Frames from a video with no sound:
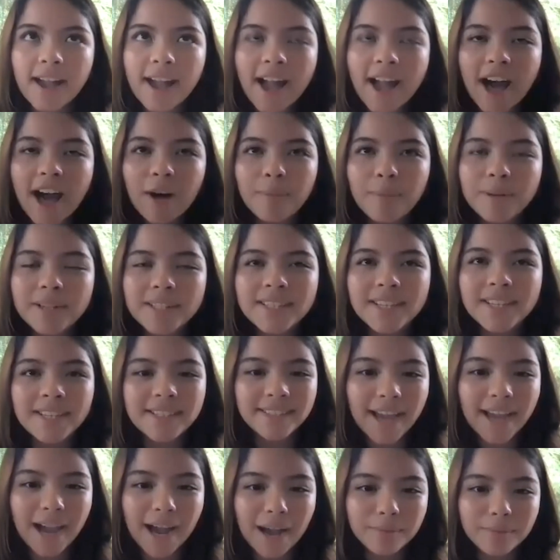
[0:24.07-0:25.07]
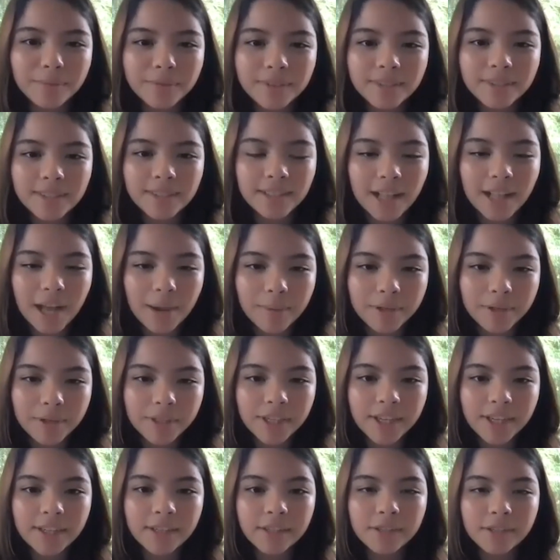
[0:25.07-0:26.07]
help us adapt to climate
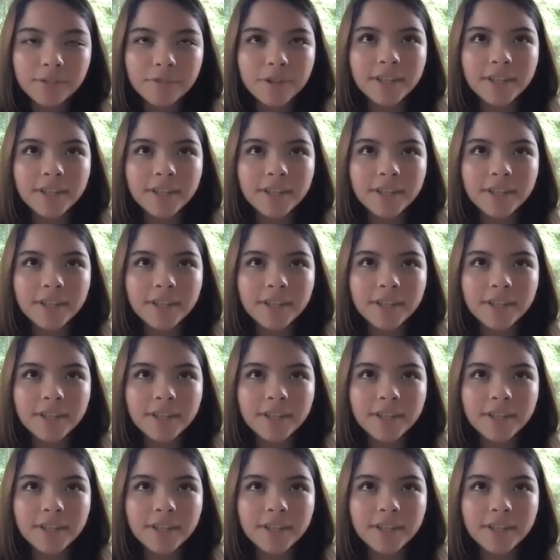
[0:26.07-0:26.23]
change.